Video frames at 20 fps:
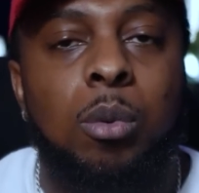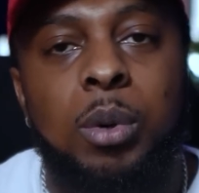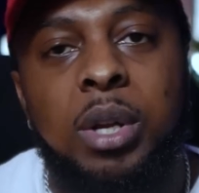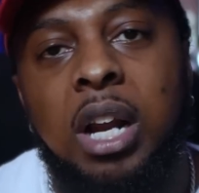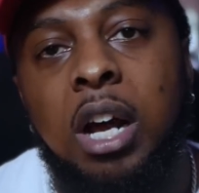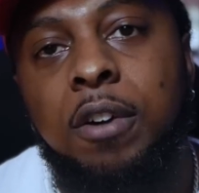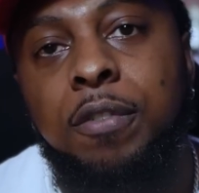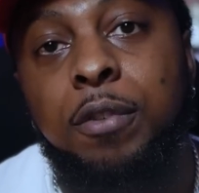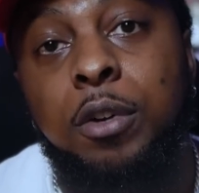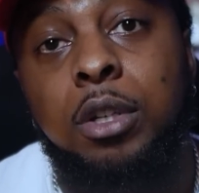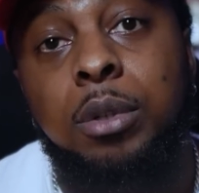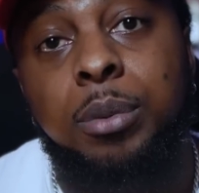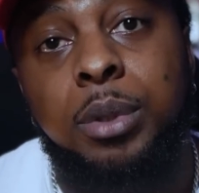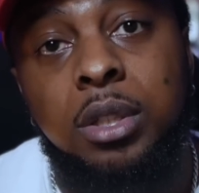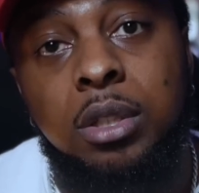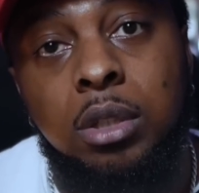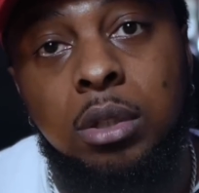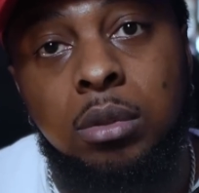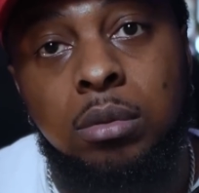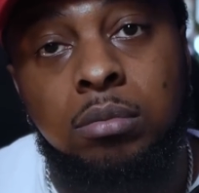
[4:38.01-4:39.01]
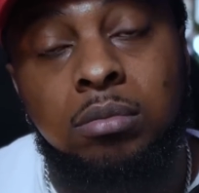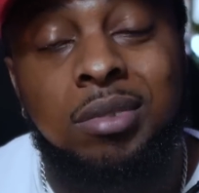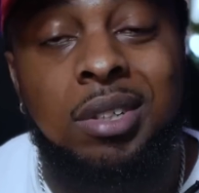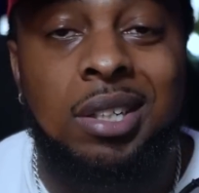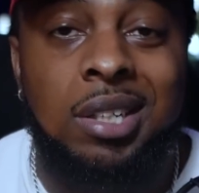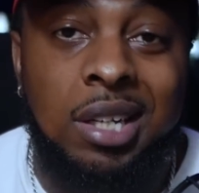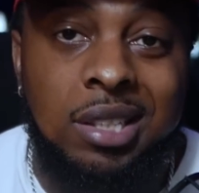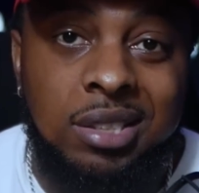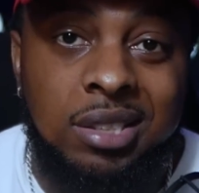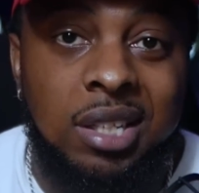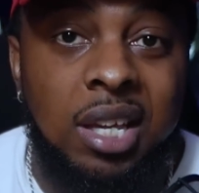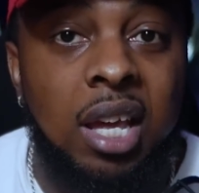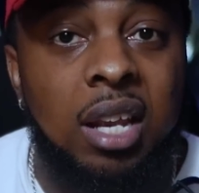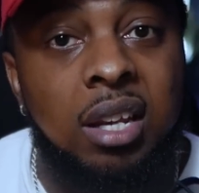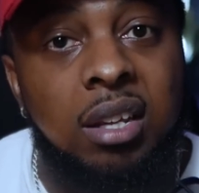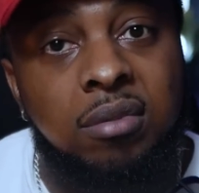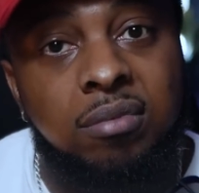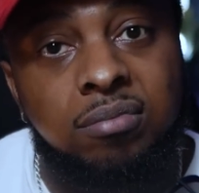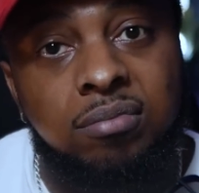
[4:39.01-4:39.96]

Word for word: Without further ado, let's get it.